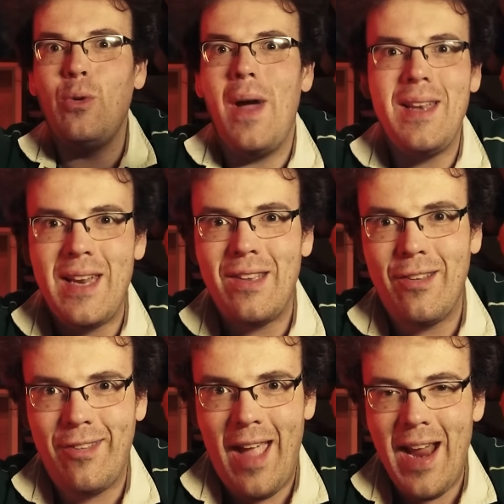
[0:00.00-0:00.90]
do I need
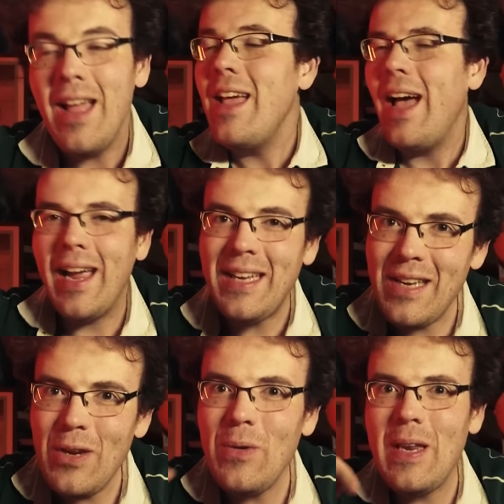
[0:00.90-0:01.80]
to say? I
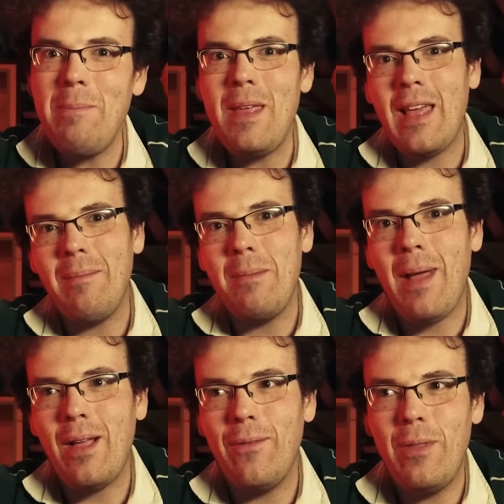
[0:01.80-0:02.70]
knew he'd be coming
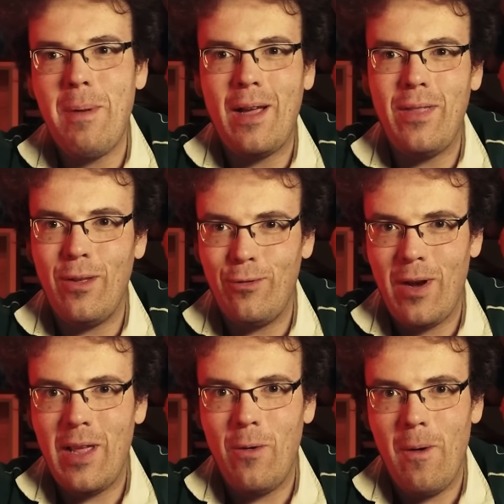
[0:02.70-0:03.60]
back off the back of the
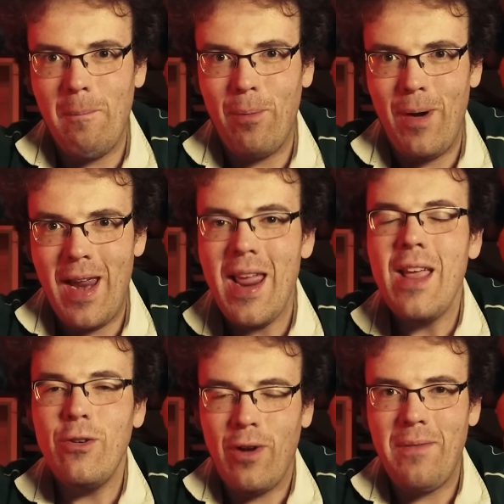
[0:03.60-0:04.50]
Australian Grand Prix,
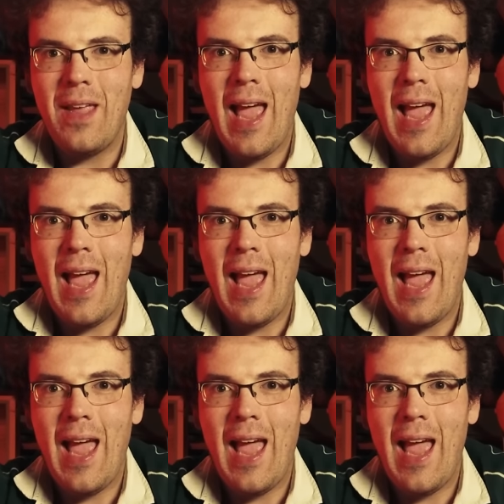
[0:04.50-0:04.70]
driving